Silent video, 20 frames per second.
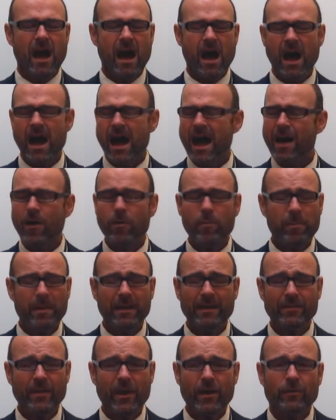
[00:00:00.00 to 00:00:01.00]

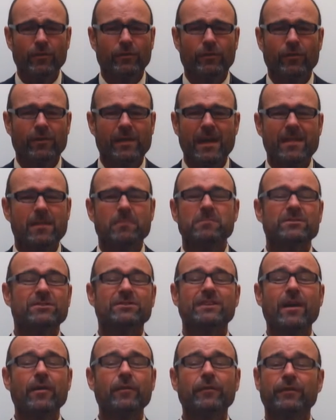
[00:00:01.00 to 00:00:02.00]
helping those who get
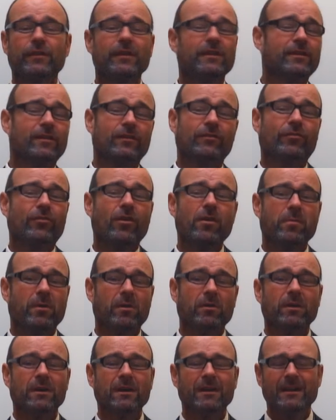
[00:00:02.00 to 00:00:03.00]
themselves into
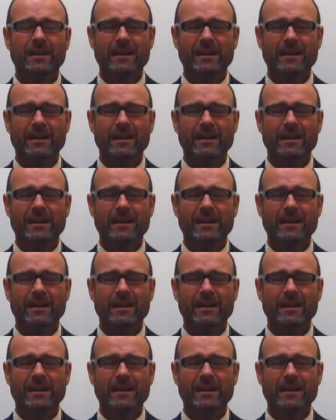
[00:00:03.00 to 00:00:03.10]
trouble,